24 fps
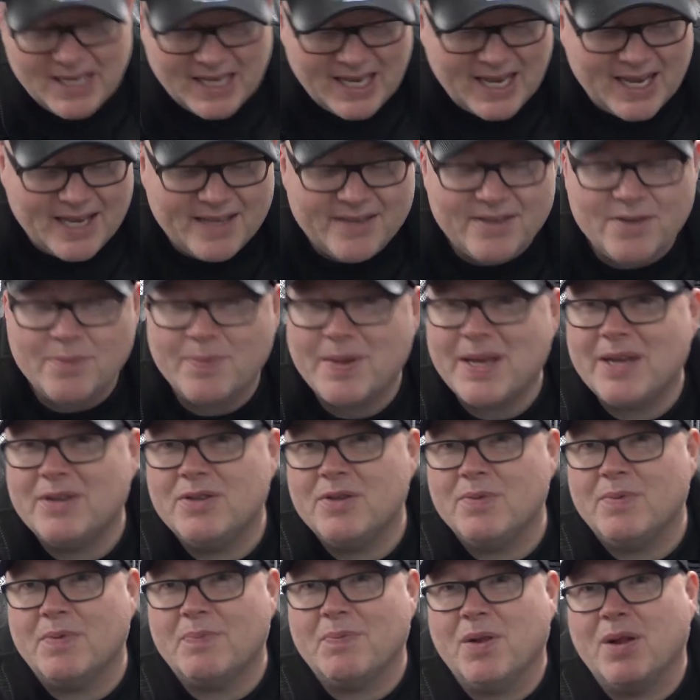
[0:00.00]
and you'll be
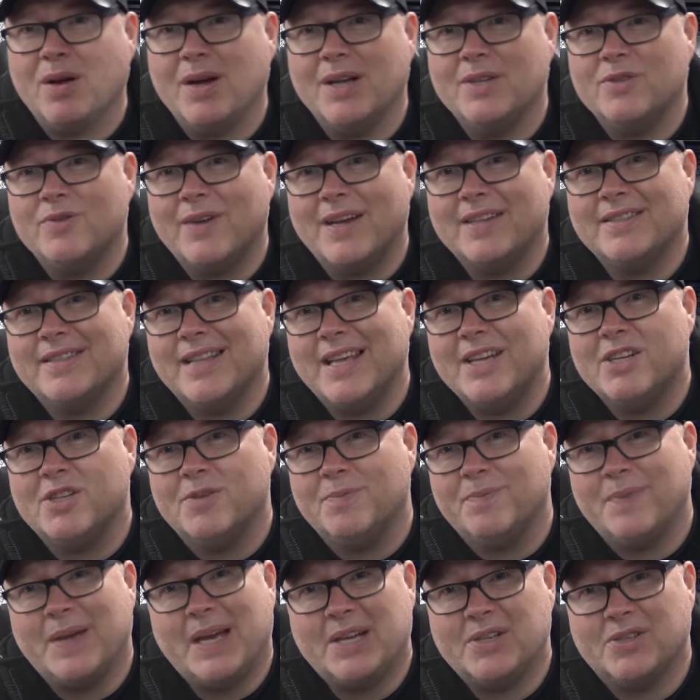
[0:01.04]
able to apply
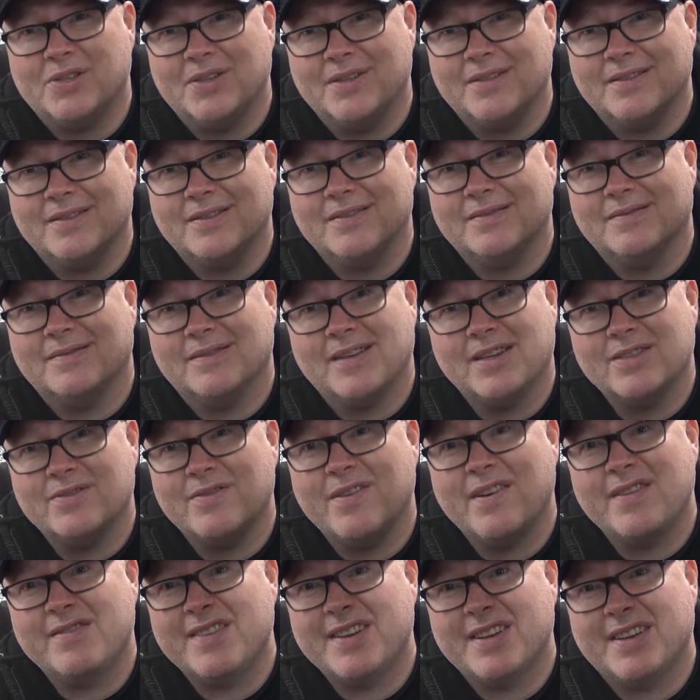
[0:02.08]
translation patches. That's
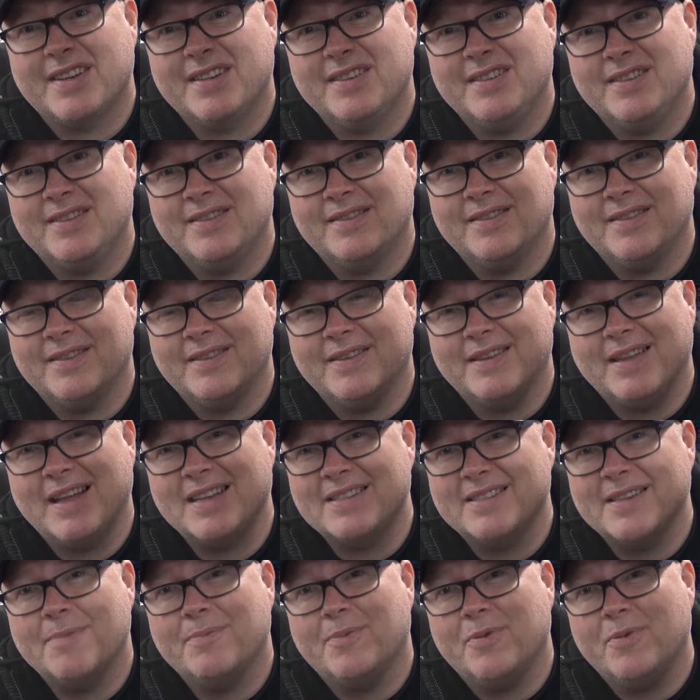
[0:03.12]
what I reckon at
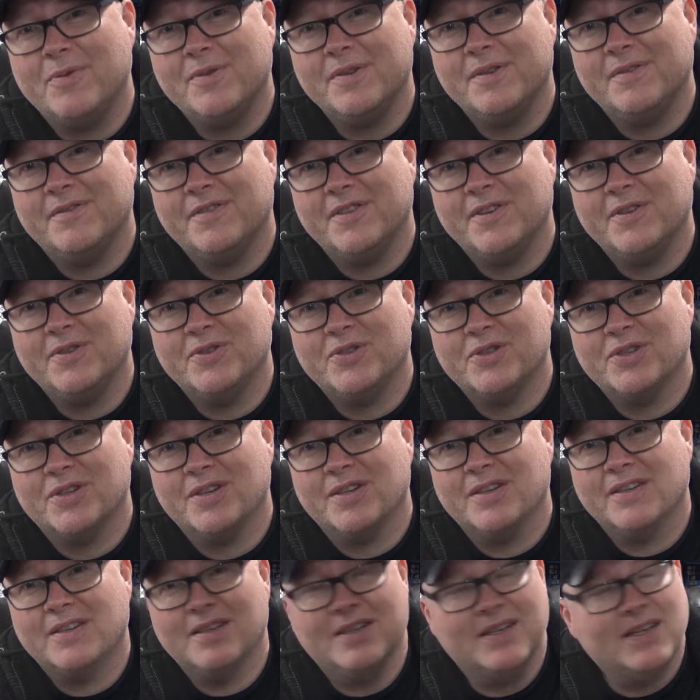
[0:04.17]
some point in the
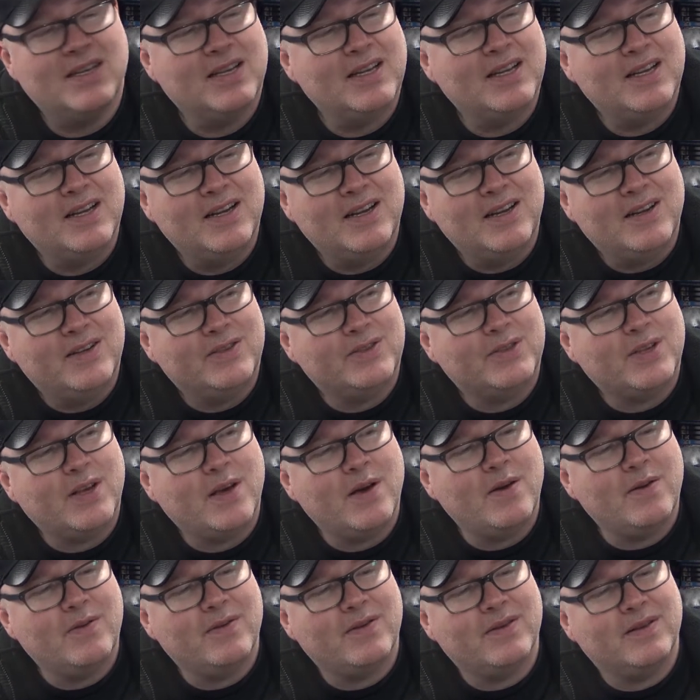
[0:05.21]
future.
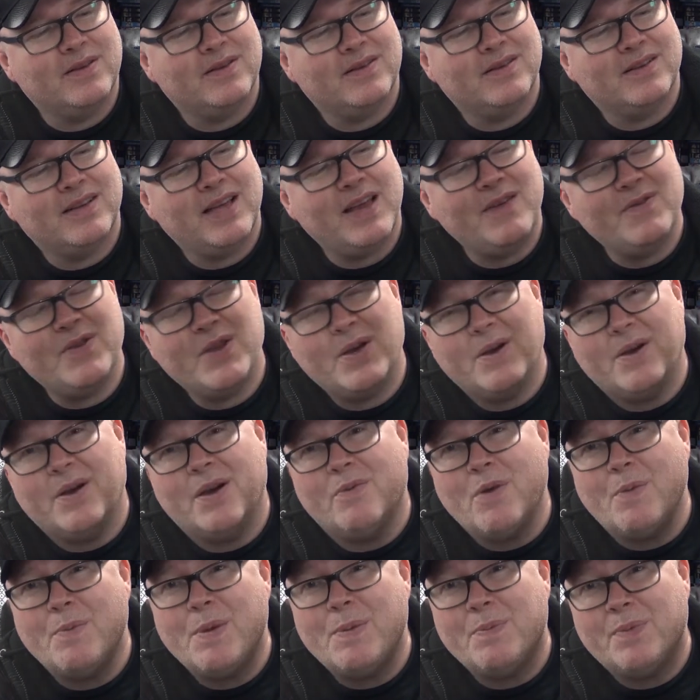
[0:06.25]
So even though I
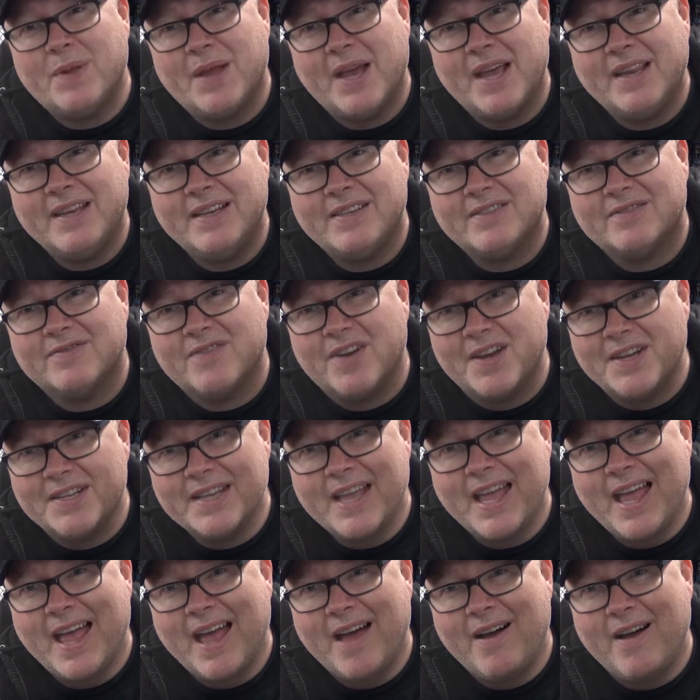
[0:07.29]
won't be playing this right
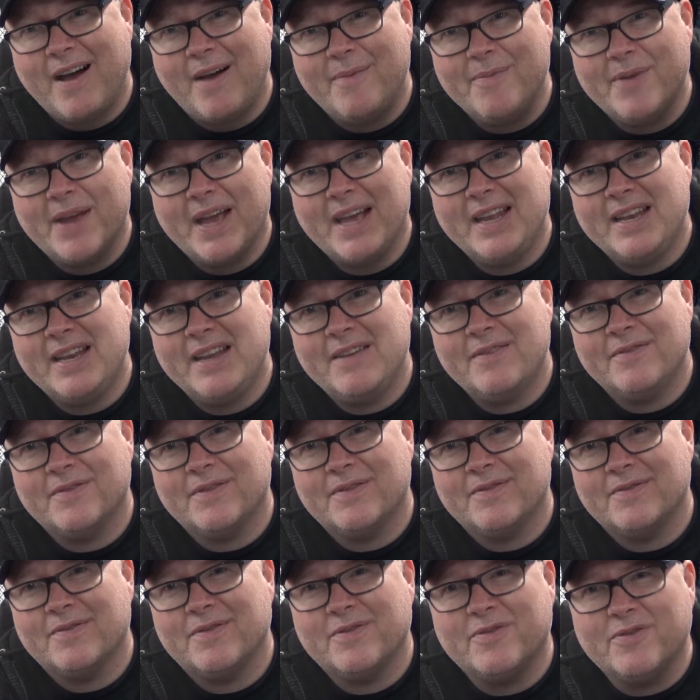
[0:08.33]
now, I'm getting it
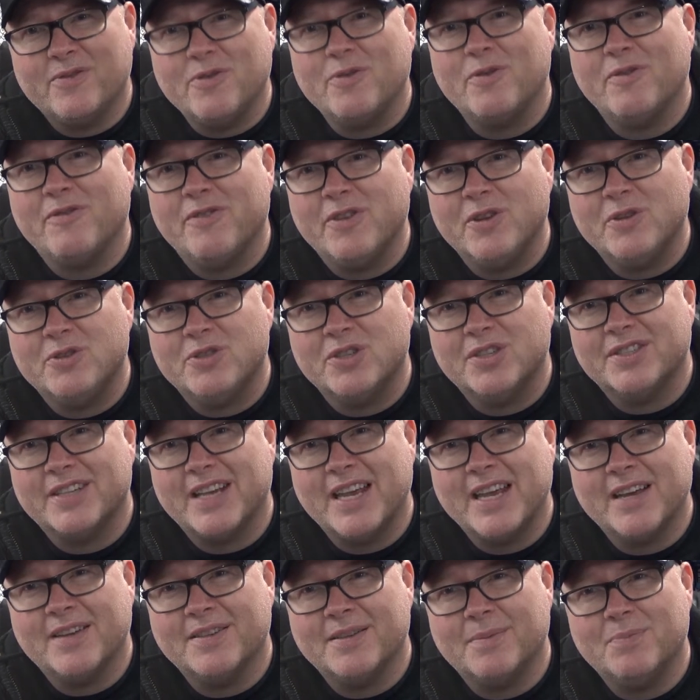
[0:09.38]
for a future
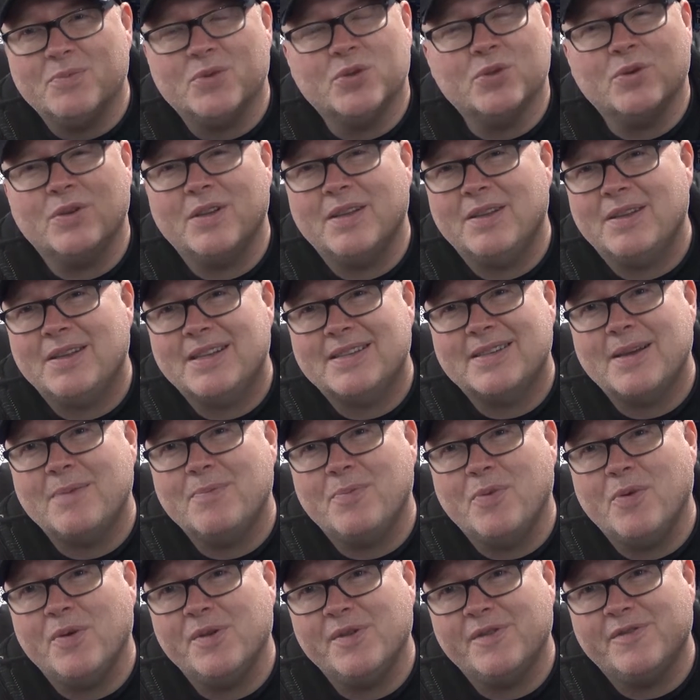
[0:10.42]
sake, because I'm sure that at some
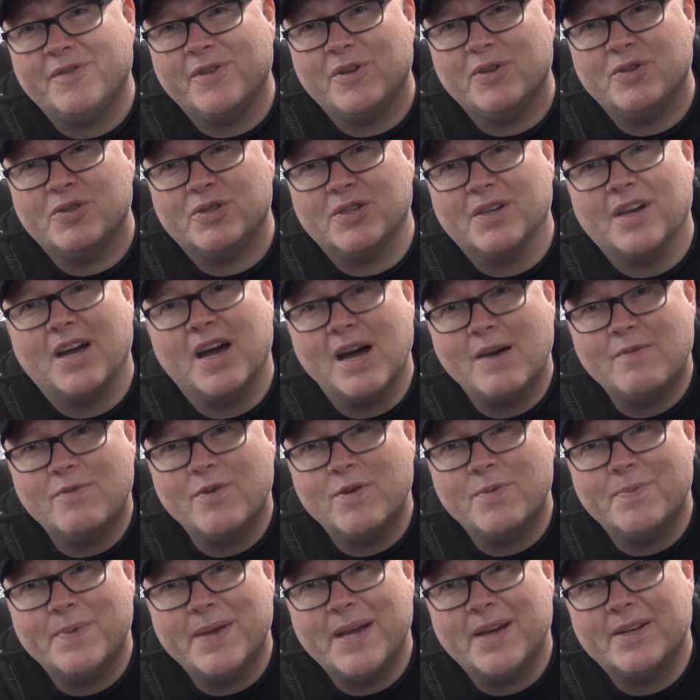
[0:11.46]
point in the future I
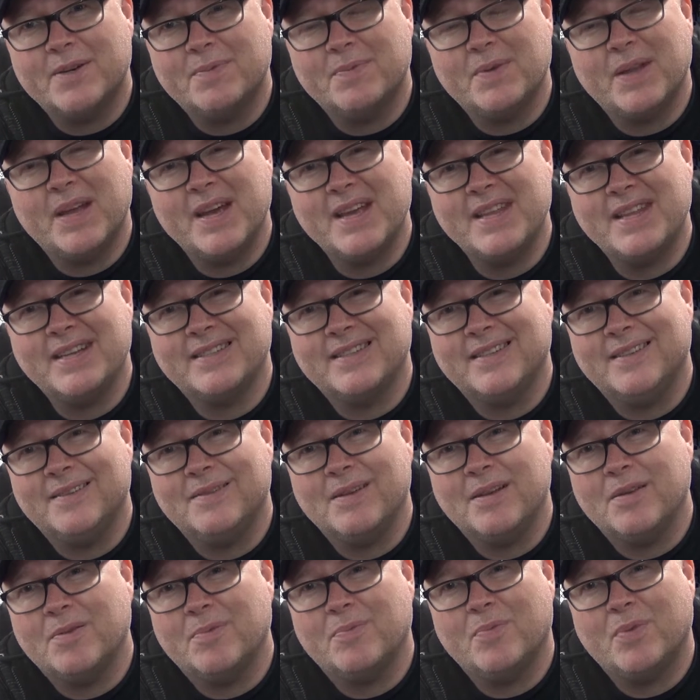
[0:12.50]
will be able to play this
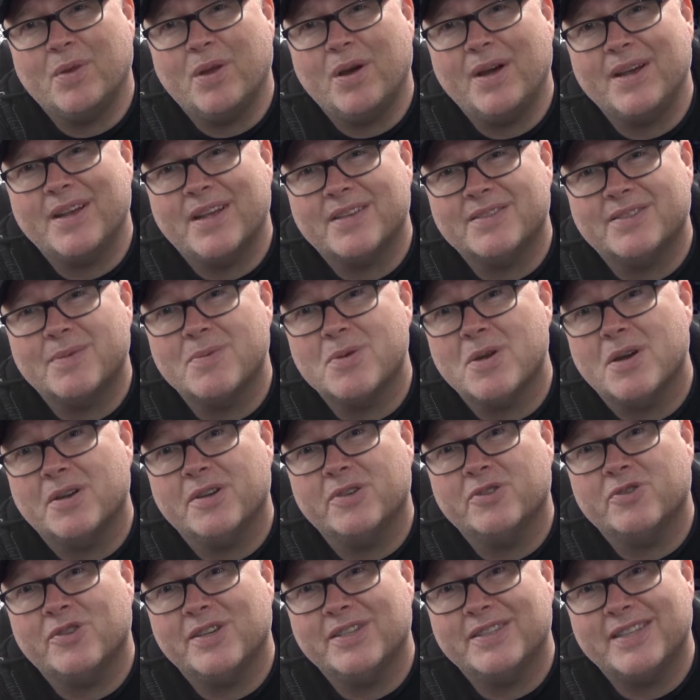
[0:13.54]
and then apply some kind
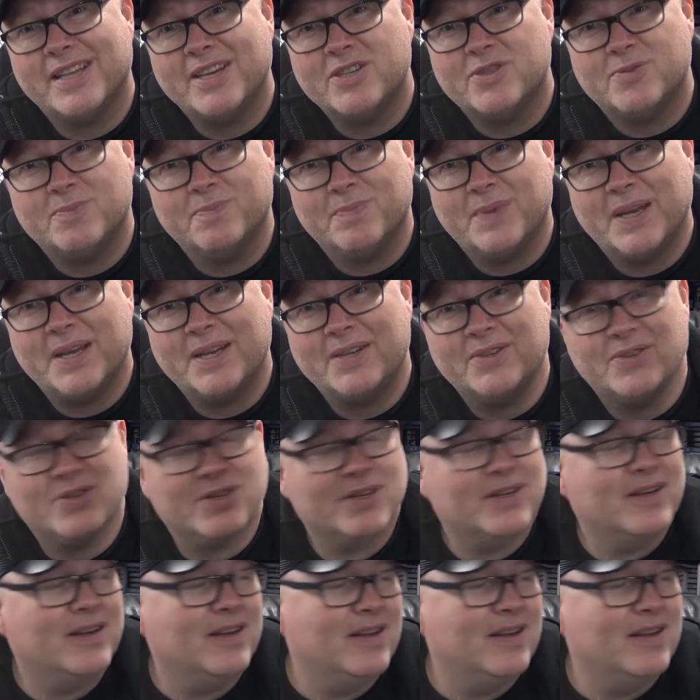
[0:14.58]
of translation patch.